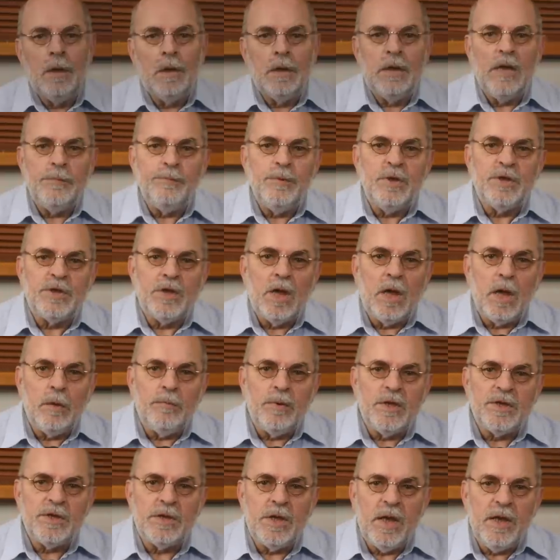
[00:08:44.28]
Let me start
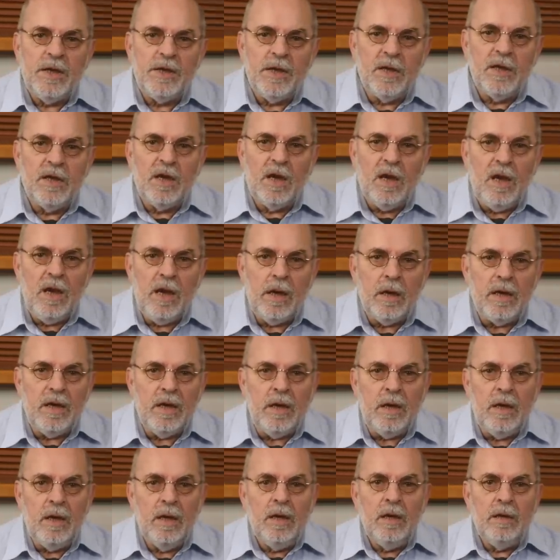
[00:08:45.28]
by stating
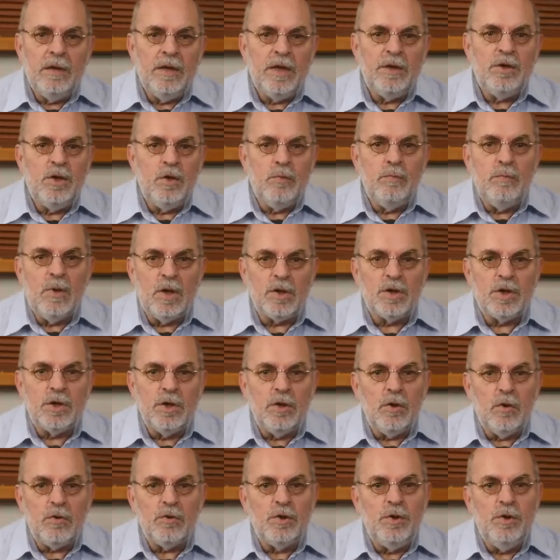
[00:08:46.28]
clearly that you must
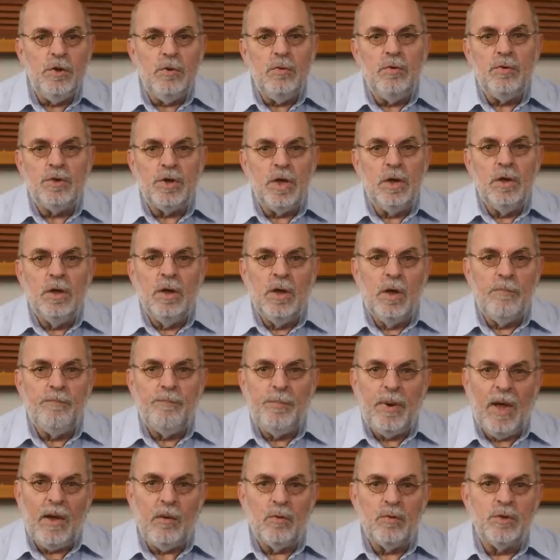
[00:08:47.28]
not use a
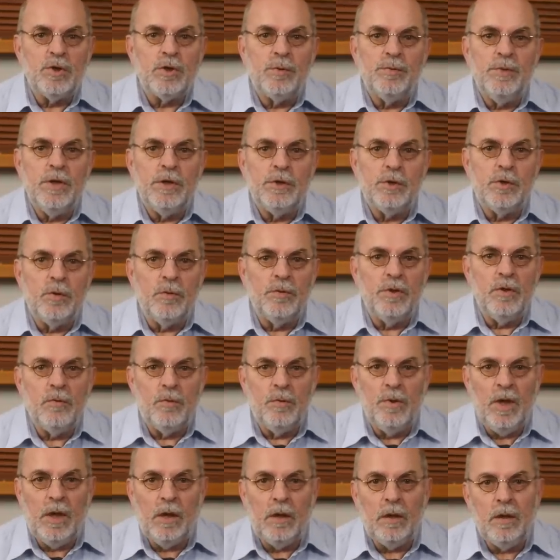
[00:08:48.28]
power switch on the
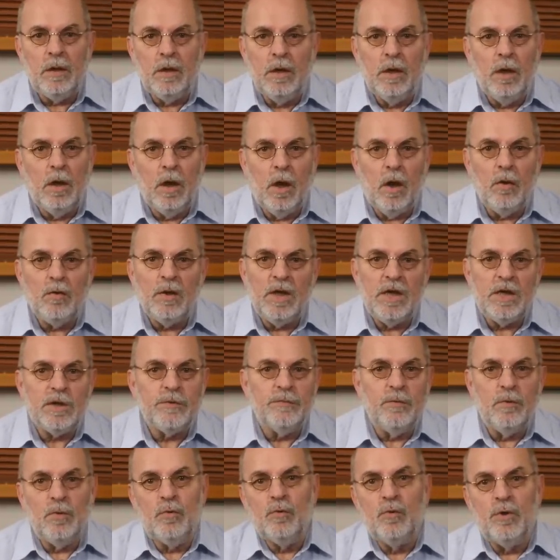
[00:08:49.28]
rear unless
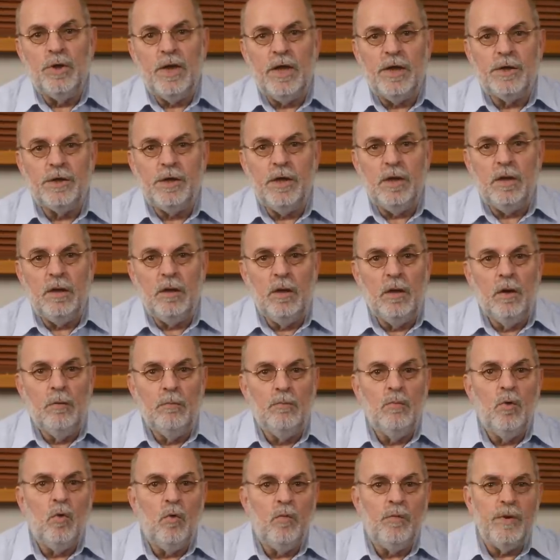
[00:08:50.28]
for connecting,
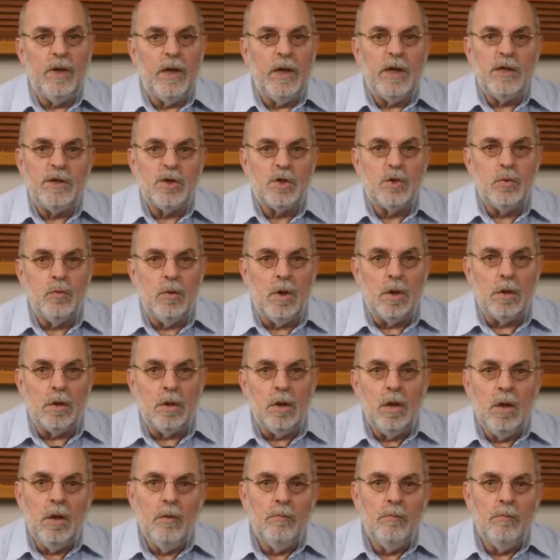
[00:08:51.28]
moving and so on,